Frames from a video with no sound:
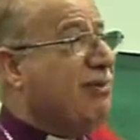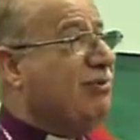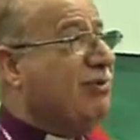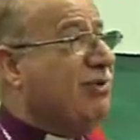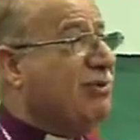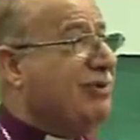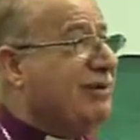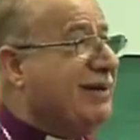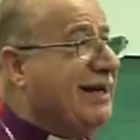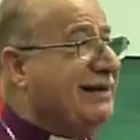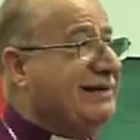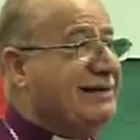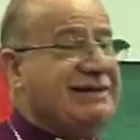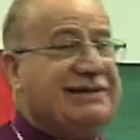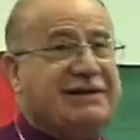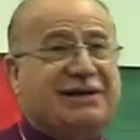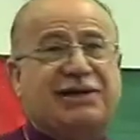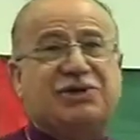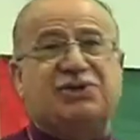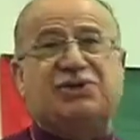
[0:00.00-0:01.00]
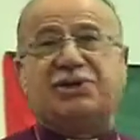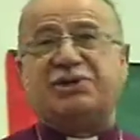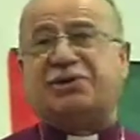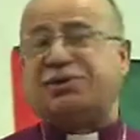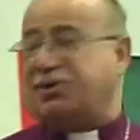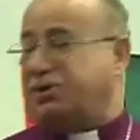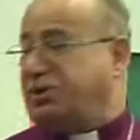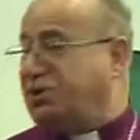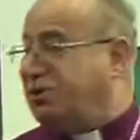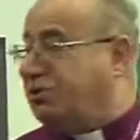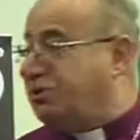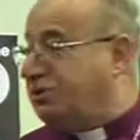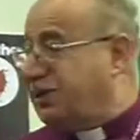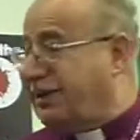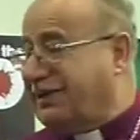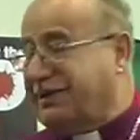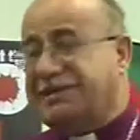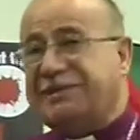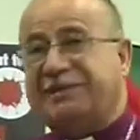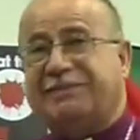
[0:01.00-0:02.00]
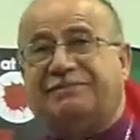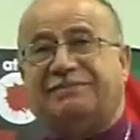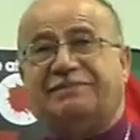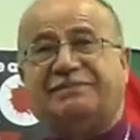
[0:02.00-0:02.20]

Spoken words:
with United Nations resolutions.